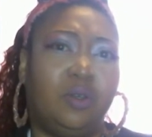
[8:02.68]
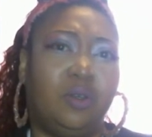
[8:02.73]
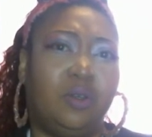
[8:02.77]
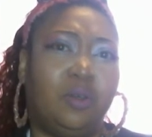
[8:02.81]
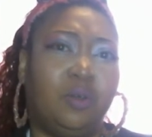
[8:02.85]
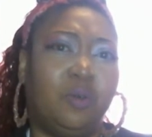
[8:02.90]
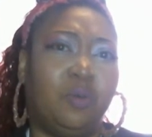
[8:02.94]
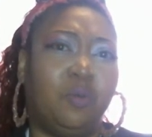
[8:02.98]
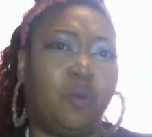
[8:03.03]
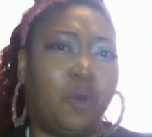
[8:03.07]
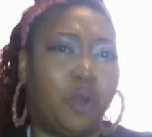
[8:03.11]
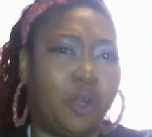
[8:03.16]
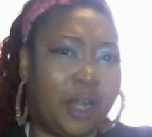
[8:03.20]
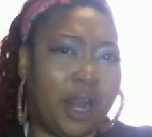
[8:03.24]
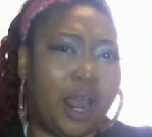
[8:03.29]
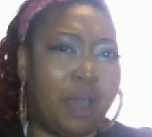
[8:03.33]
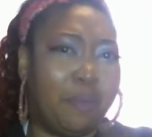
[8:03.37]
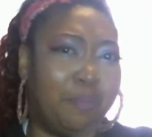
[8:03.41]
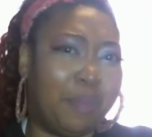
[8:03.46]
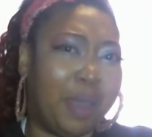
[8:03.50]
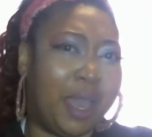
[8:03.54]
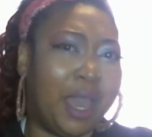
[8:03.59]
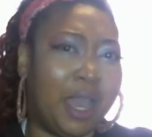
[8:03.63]
were not
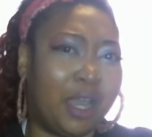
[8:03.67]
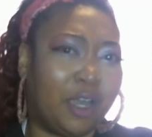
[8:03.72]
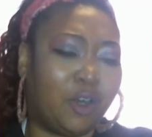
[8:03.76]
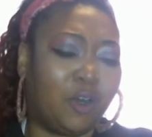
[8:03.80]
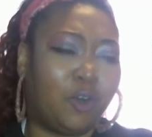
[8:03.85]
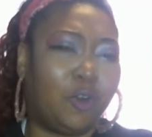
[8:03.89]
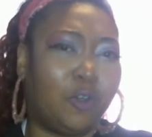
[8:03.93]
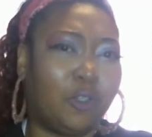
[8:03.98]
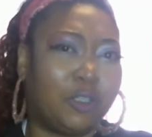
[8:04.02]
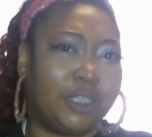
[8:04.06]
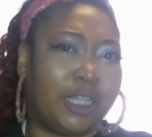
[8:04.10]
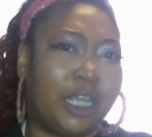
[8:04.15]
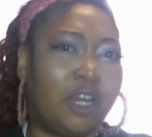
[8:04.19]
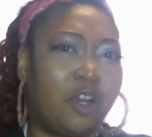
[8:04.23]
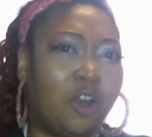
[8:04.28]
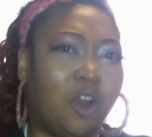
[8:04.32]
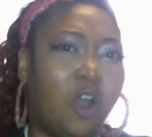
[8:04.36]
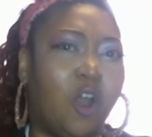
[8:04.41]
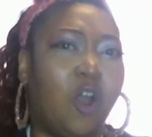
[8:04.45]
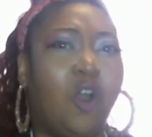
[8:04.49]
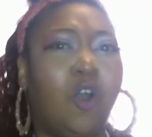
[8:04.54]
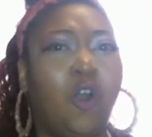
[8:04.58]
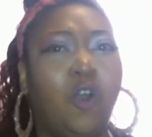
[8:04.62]
bad girls. They are
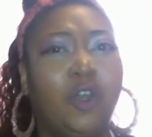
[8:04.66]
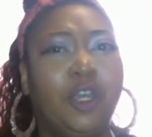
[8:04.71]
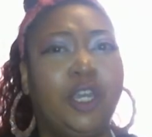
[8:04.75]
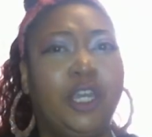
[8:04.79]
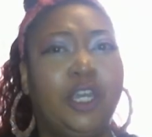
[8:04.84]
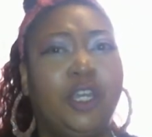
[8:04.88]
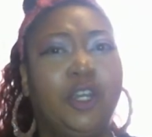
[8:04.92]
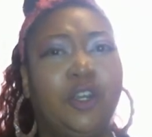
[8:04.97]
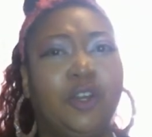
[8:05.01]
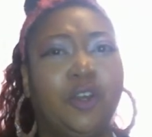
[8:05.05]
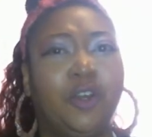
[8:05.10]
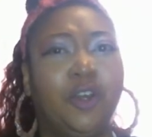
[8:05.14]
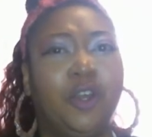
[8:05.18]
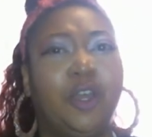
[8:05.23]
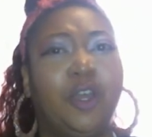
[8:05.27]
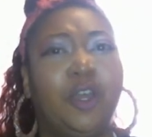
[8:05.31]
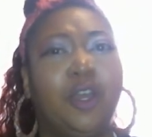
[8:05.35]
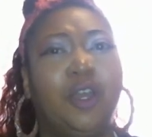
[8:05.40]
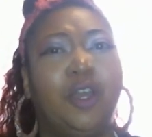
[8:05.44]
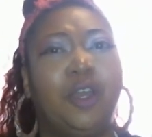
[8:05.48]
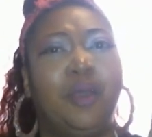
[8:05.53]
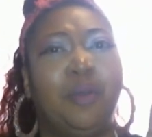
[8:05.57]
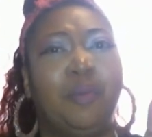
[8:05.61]
all here
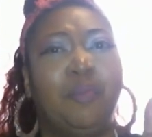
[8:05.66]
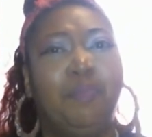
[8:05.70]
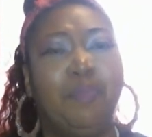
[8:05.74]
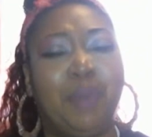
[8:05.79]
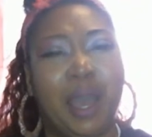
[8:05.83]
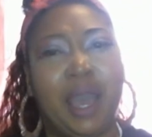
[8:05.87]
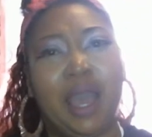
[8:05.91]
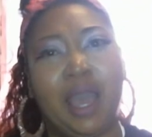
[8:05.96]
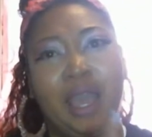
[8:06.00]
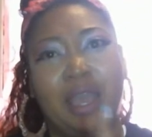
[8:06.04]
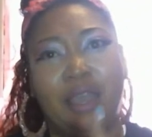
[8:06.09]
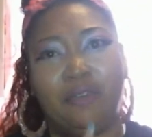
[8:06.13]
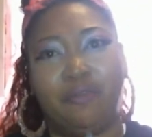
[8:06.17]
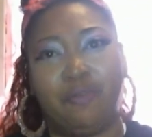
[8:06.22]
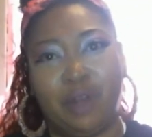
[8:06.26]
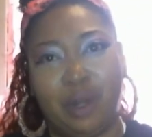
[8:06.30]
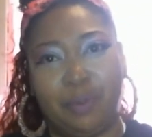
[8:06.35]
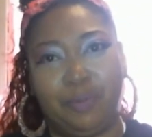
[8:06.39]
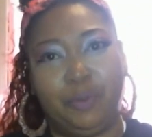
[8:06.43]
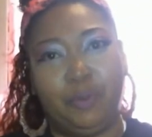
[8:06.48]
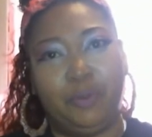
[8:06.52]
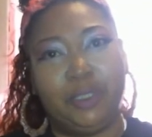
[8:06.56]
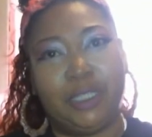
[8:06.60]
by
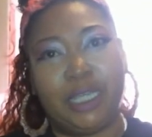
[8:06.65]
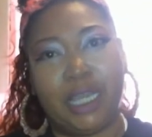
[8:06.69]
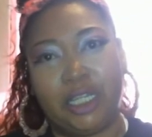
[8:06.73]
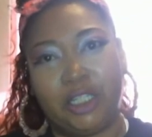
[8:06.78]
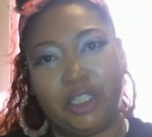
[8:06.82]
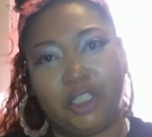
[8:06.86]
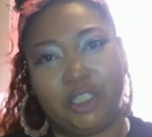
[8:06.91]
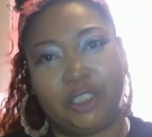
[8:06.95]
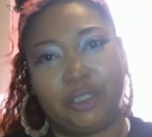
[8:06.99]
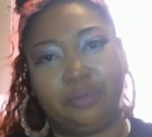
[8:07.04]
reputation.